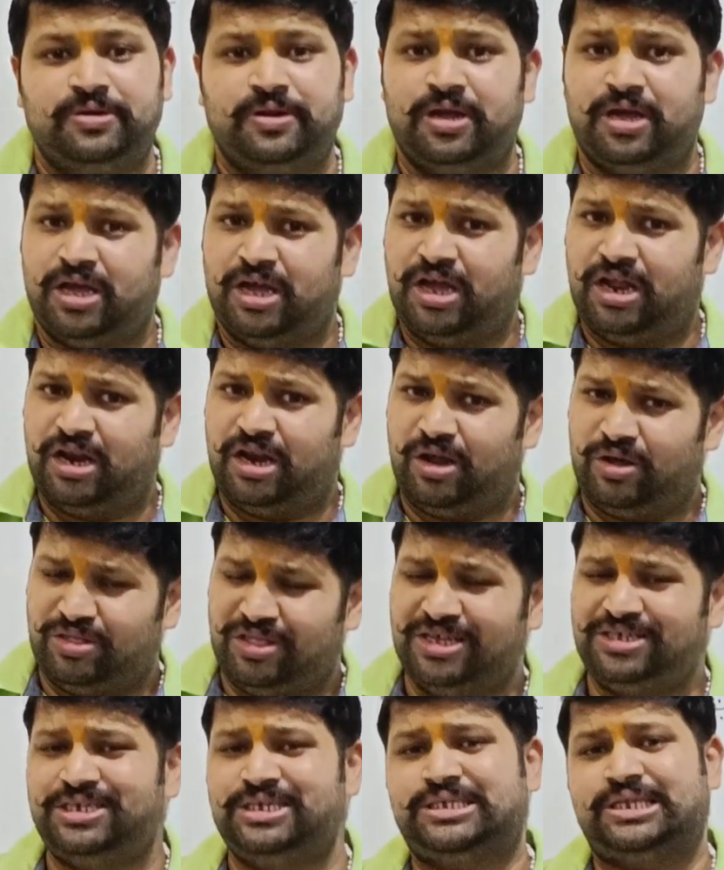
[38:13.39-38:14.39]
Now this is
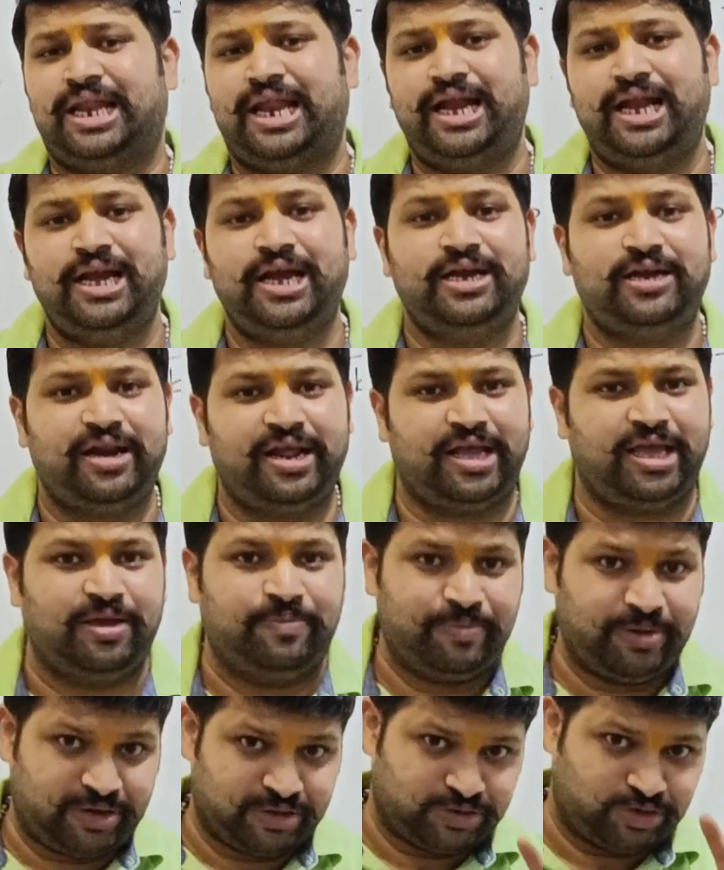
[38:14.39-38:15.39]
slightly tricky because
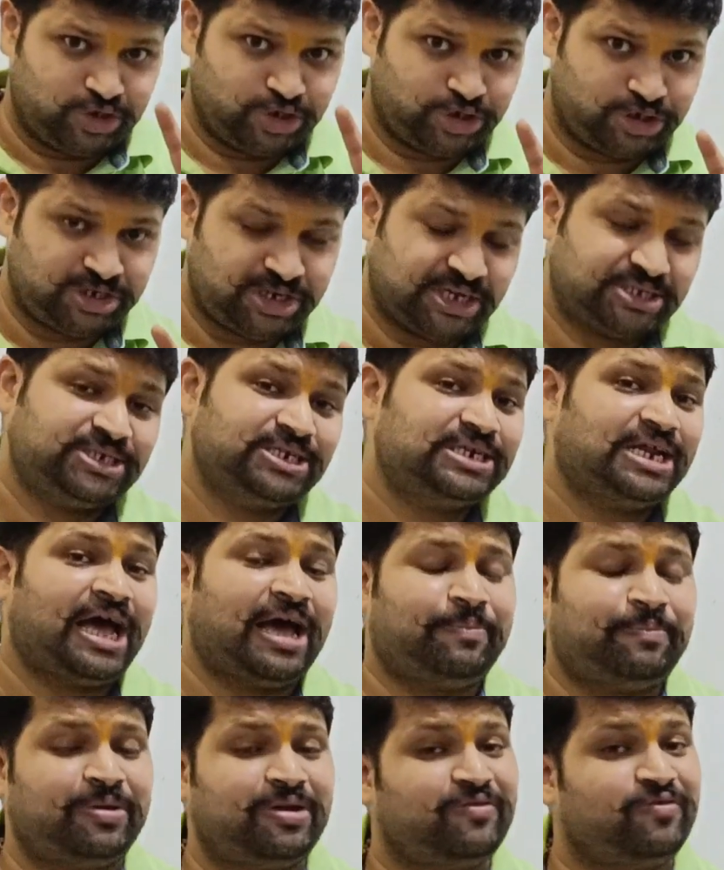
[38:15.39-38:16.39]
this doesn't happen
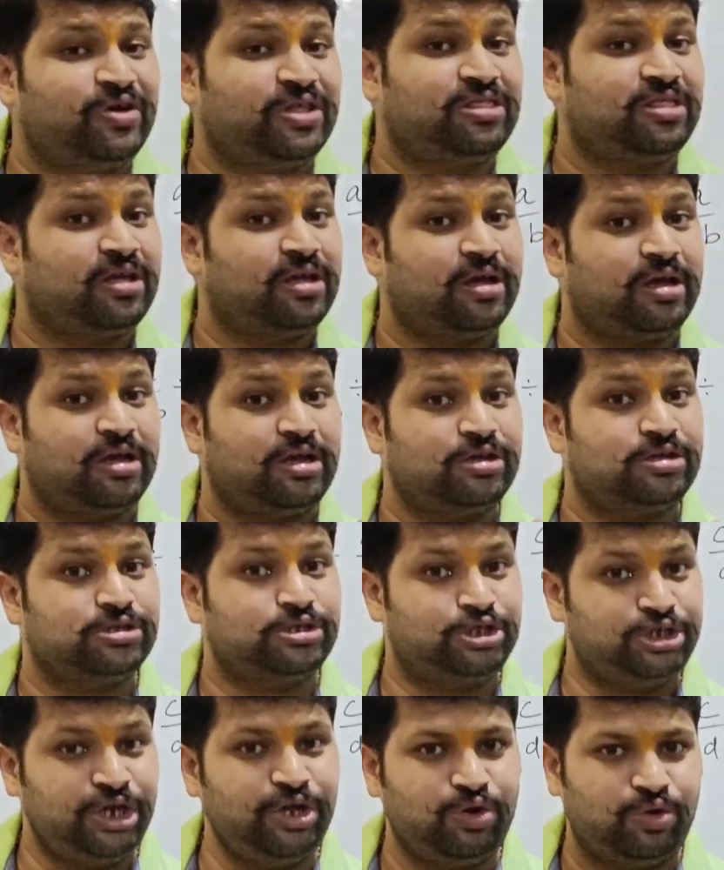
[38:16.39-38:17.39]
with
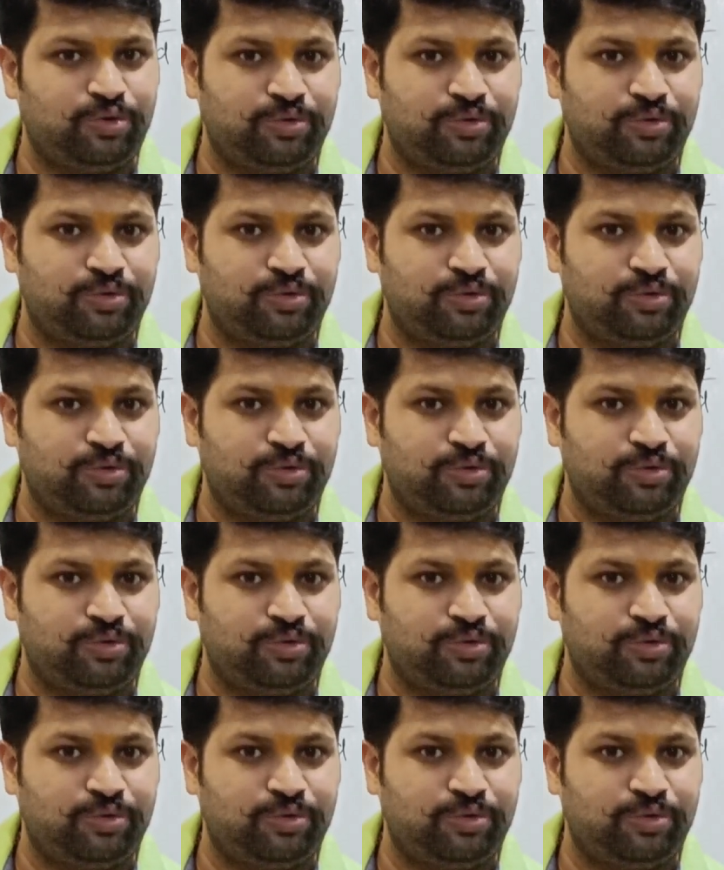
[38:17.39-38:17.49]
0.